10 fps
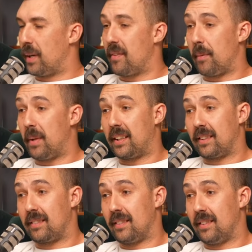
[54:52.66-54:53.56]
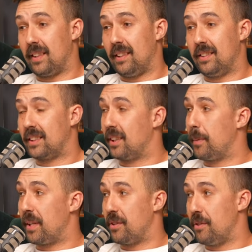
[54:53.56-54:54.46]
or whatever. I'm like, this is going
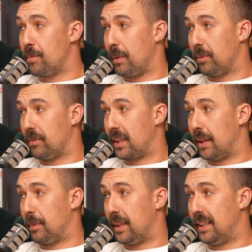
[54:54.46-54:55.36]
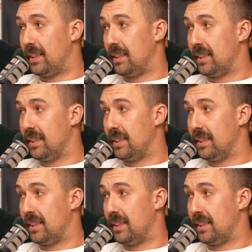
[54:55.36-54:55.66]
to be a huge problem for companies.